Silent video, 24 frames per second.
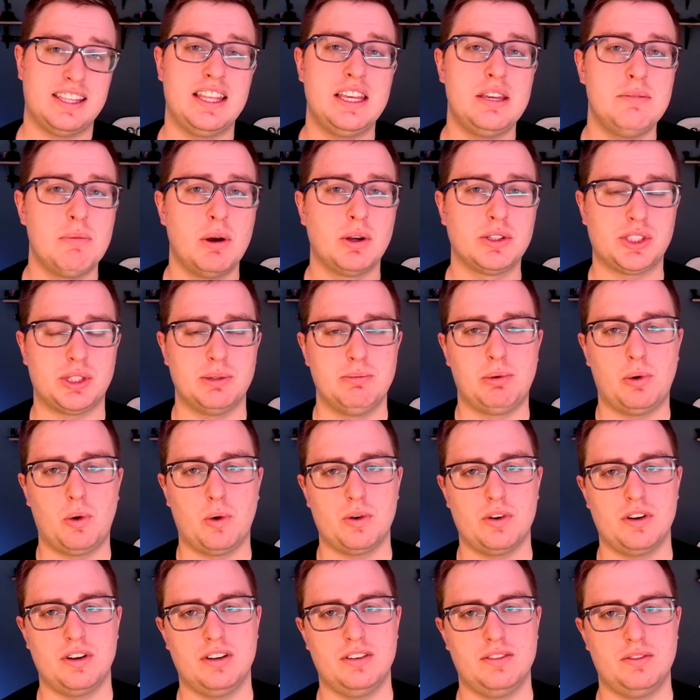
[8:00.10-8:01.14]
the most
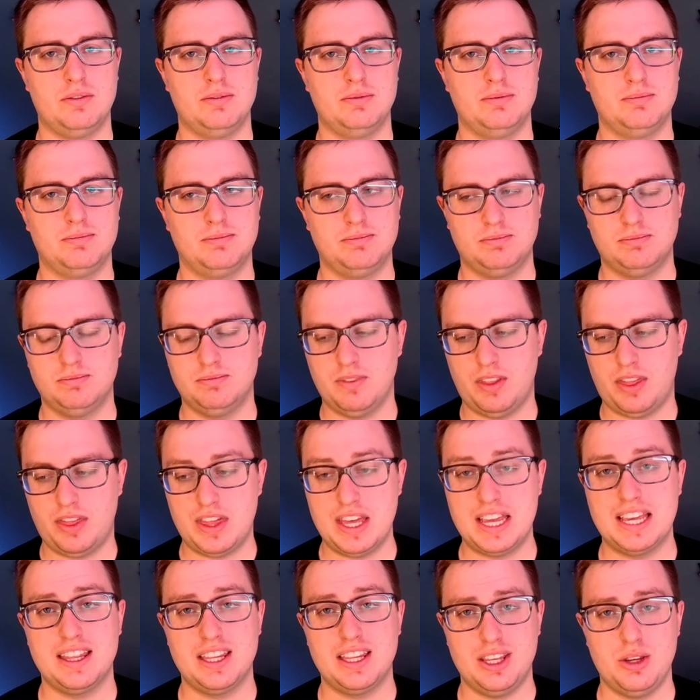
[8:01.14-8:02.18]
important
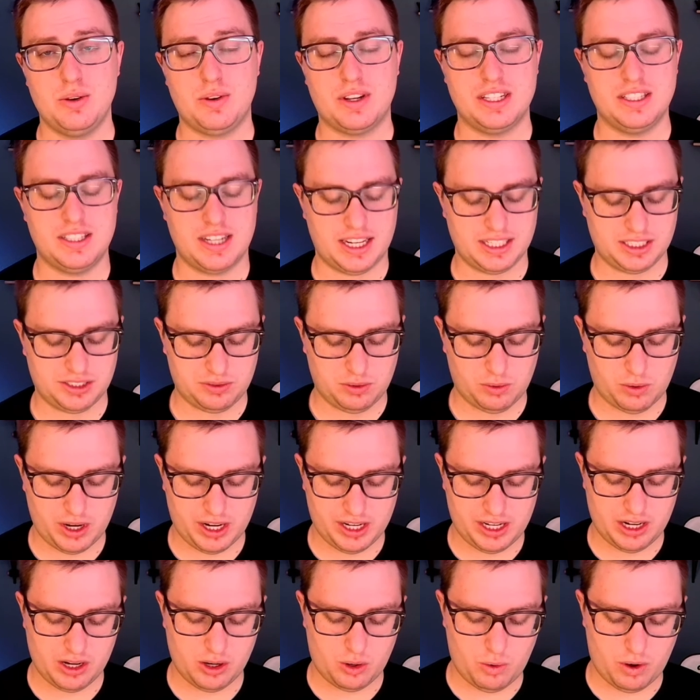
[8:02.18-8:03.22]
thing that you can test for in
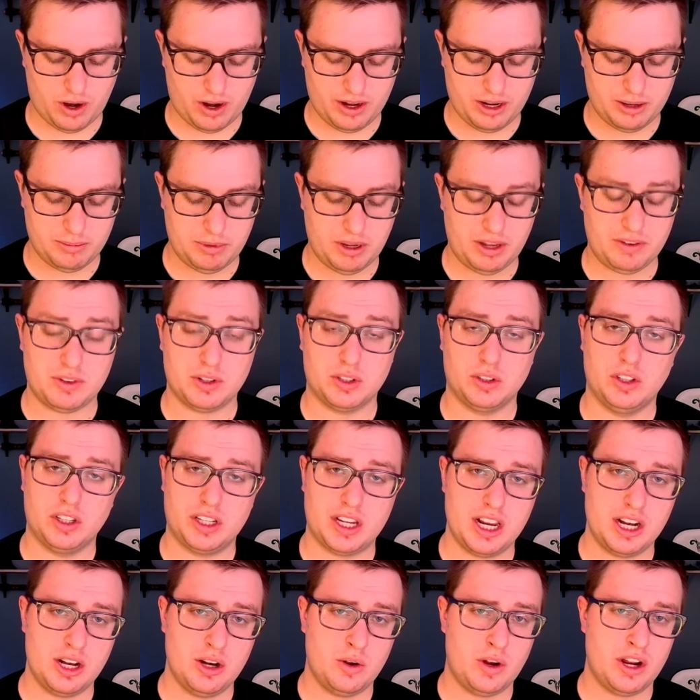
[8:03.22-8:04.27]
an aquarium. If you're
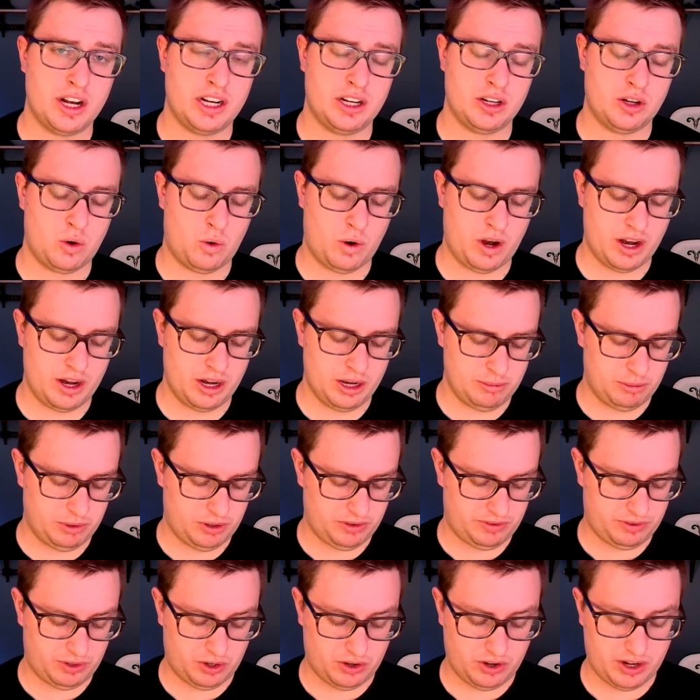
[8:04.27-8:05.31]
looking to get an aquarium, or
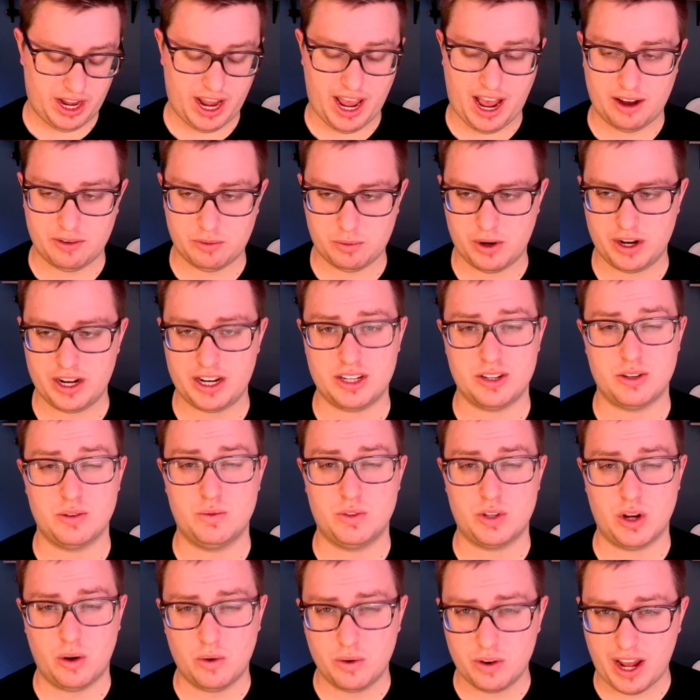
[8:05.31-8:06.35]
if you already have one and you
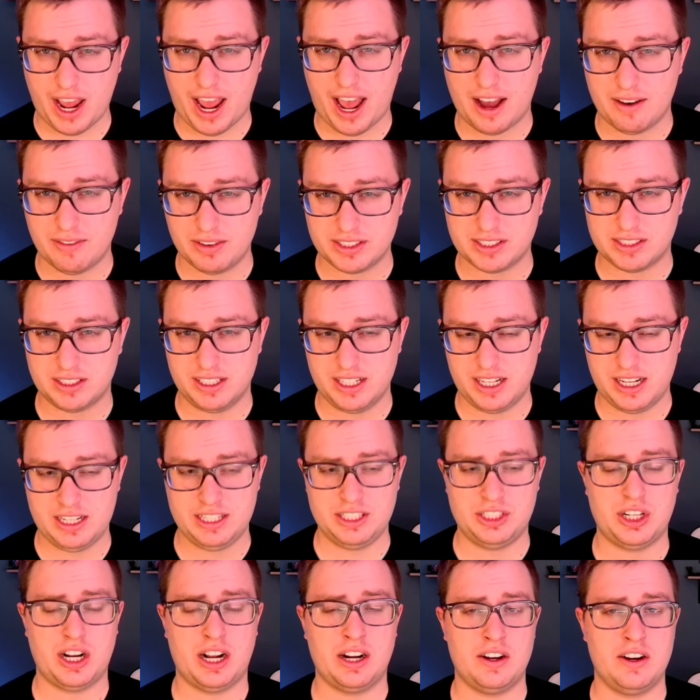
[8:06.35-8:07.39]
don't have a salinity
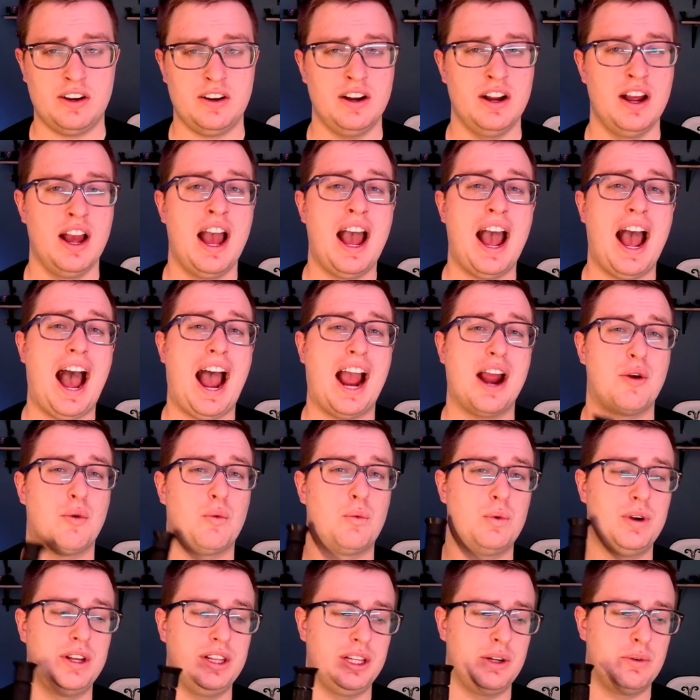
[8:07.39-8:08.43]
checker, I
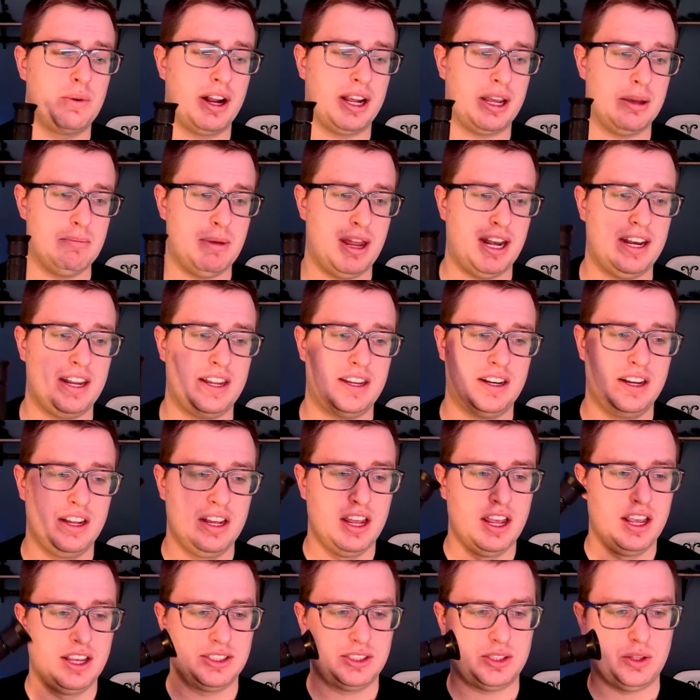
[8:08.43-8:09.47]
really recommend it.
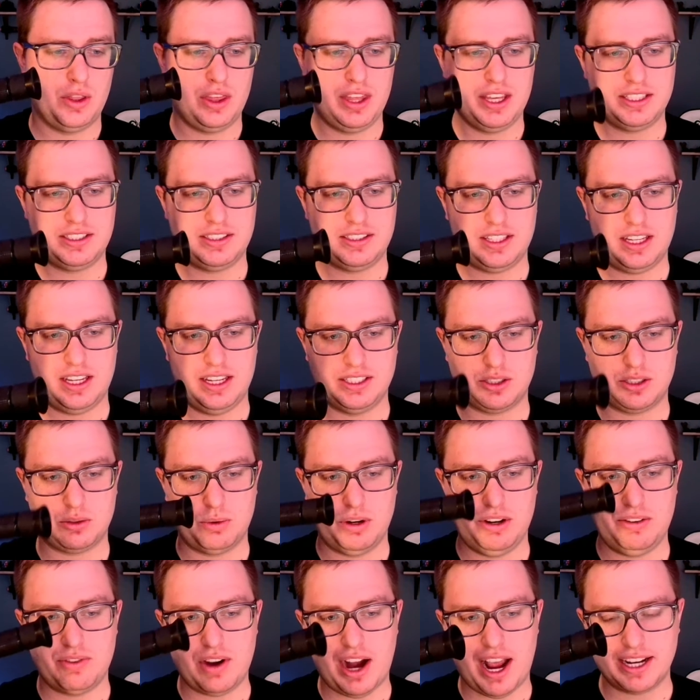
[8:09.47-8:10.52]
So this is a
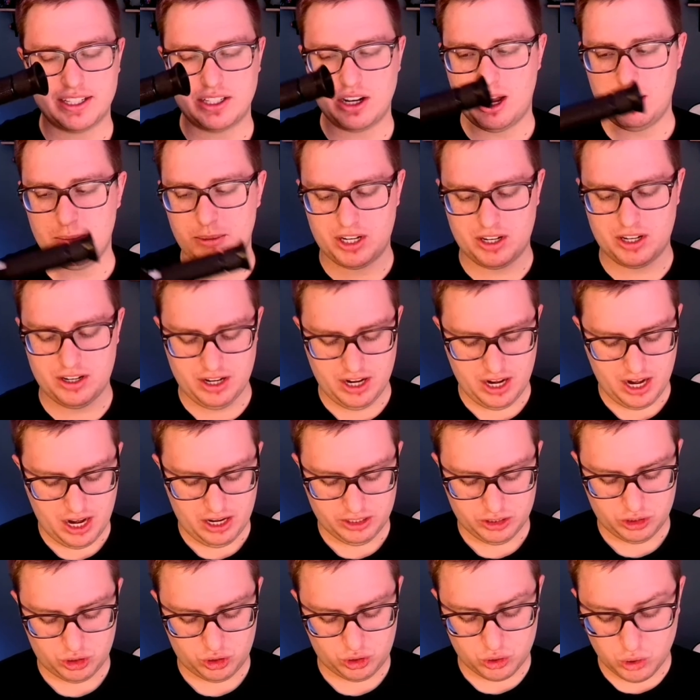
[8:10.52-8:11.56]
refractometer,
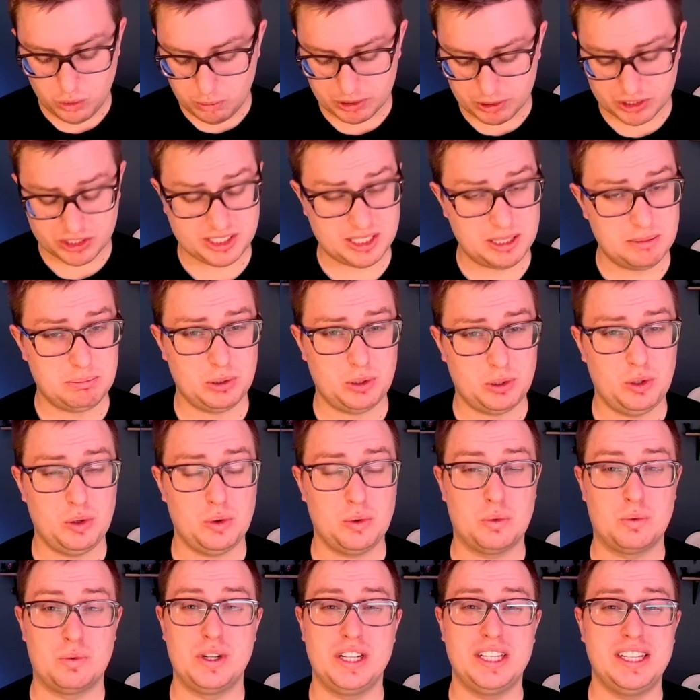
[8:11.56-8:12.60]
super simple,
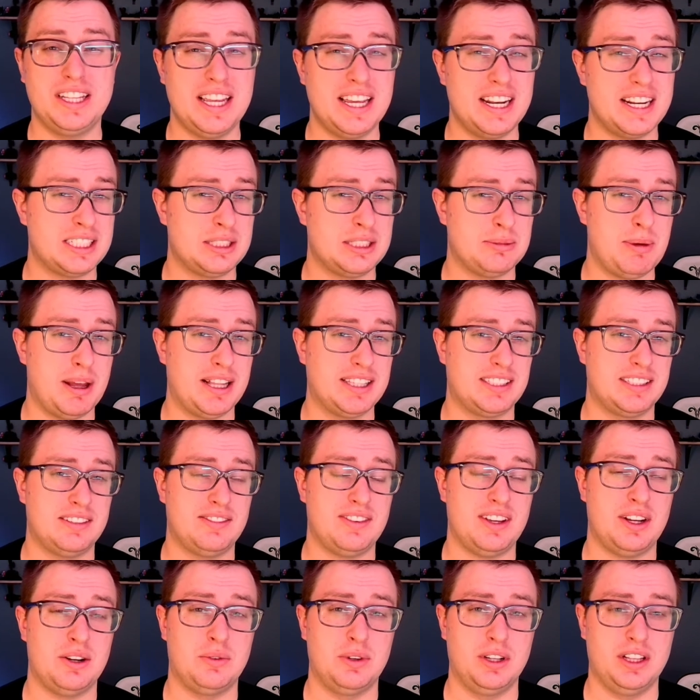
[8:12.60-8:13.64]
really inexpensive,
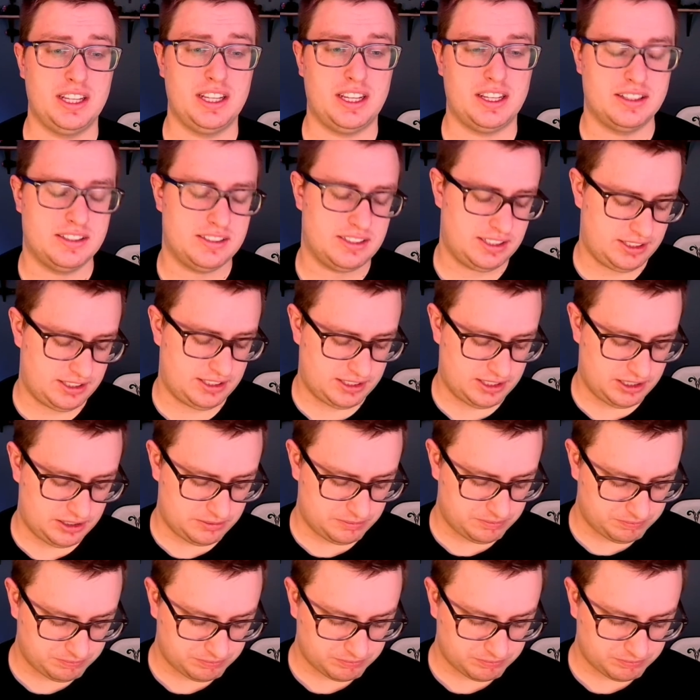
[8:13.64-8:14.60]
and really consistent.